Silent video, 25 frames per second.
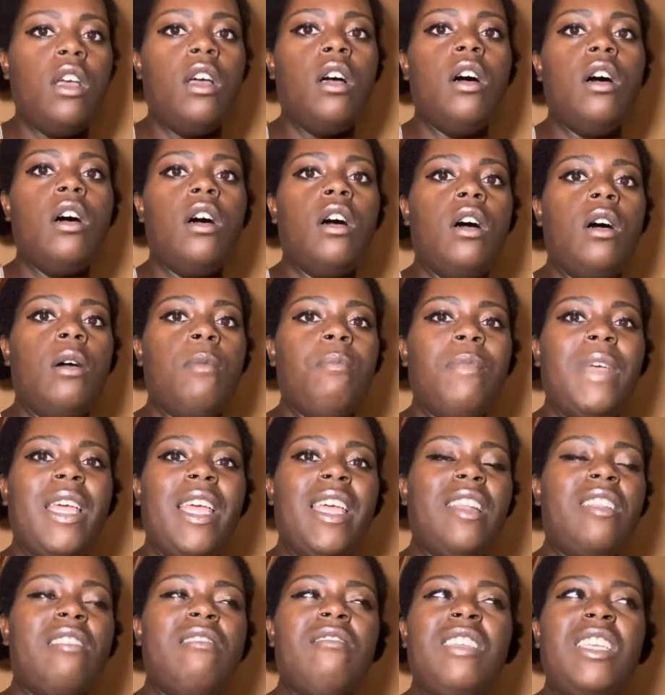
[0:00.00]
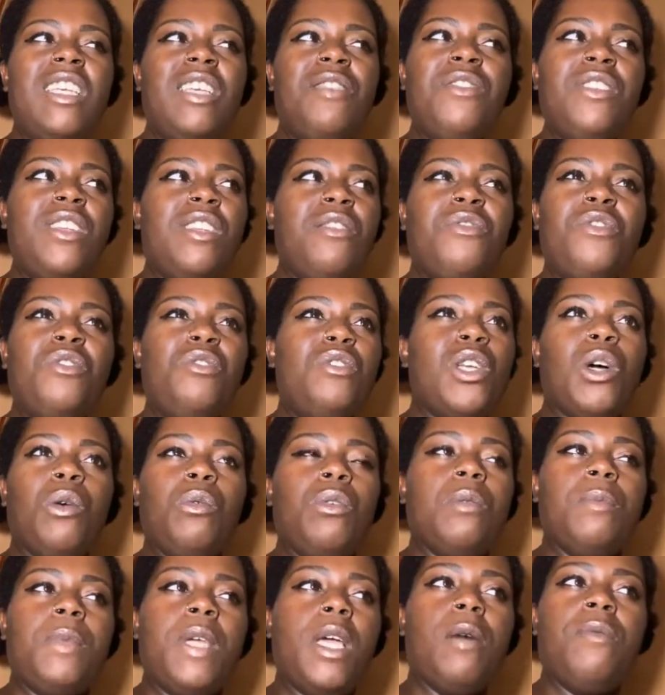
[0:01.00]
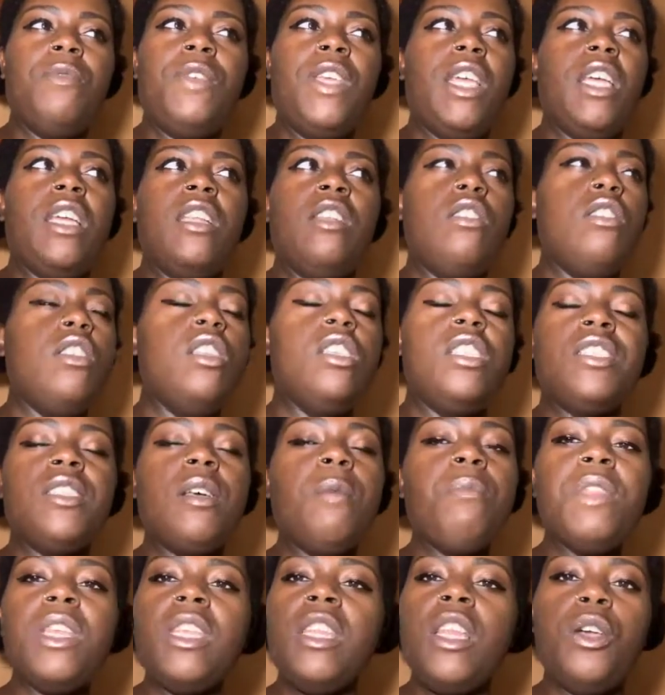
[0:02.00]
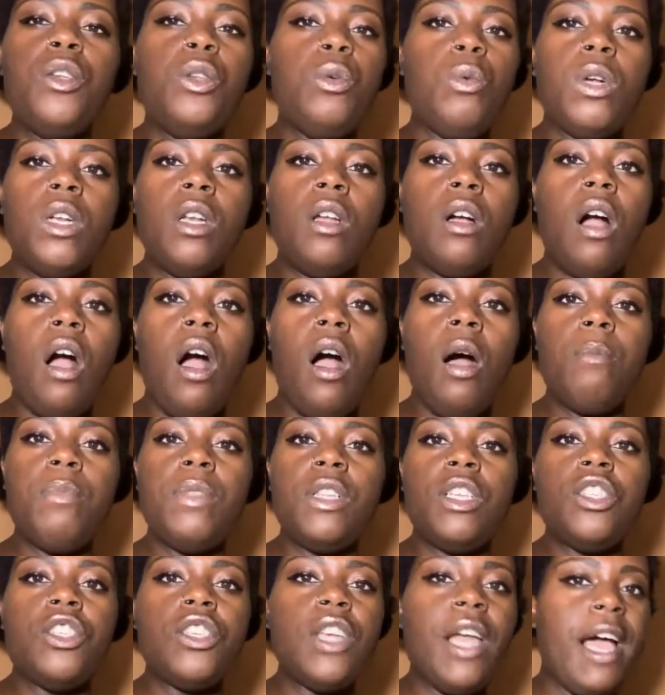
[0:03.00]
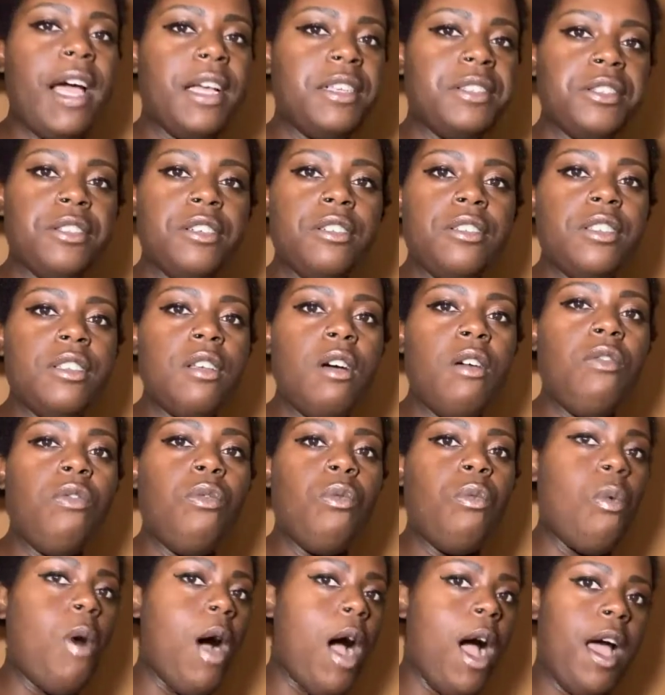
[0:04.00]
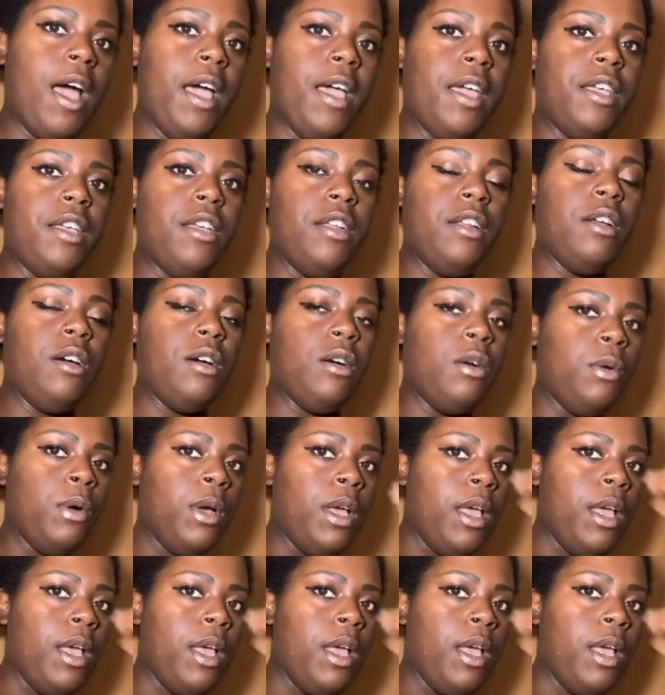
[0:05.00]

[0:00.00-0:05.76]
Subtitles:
And even if you don't want to become vegan, something that you want to accomplish, ask yourself why, you know.